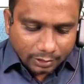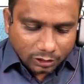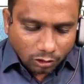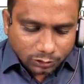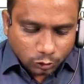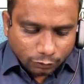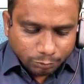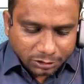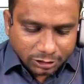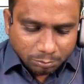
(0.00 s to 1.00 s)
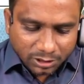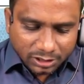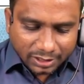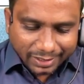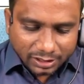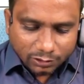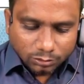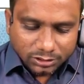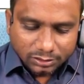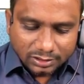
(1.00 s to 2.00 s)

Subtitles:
Cost of machine B 90,000.